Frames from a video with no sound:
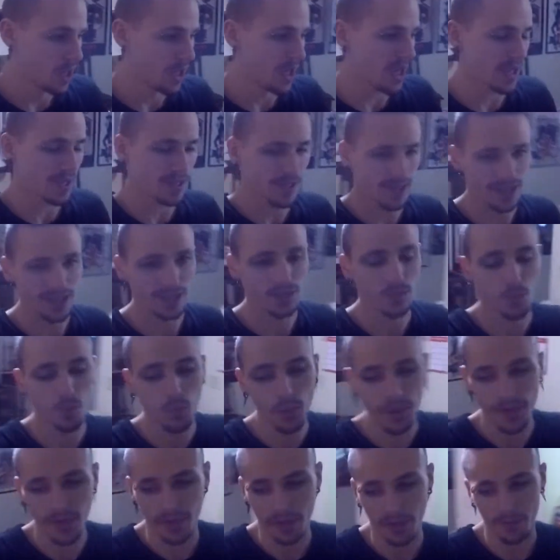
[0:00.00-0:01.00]
It's
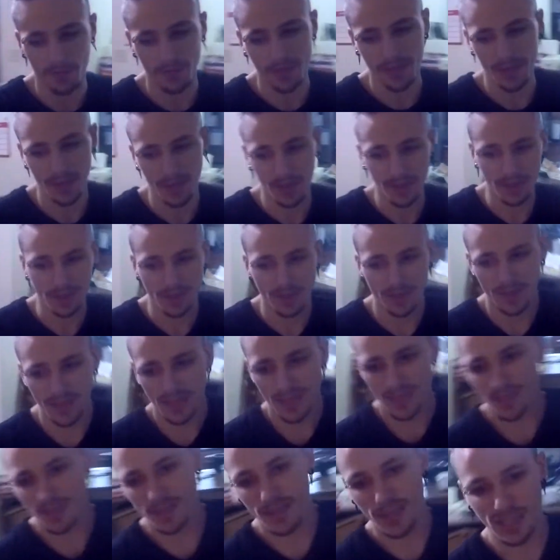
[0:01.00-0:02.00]
weird
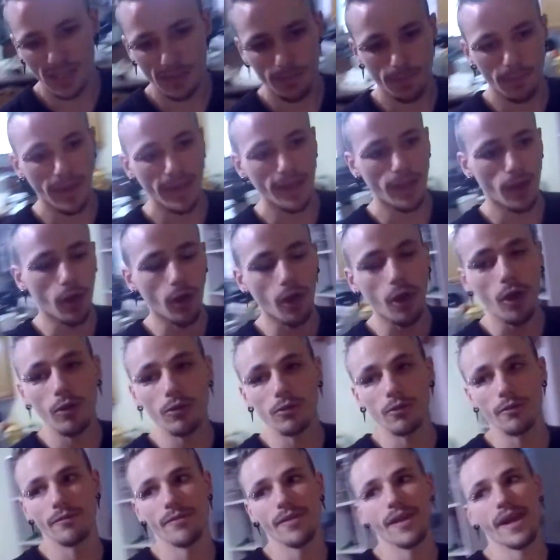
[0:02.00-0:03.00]
because despite
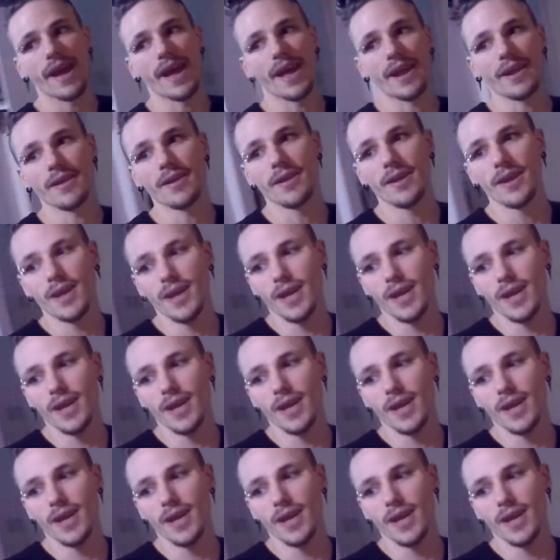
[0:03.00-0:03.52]
all of that,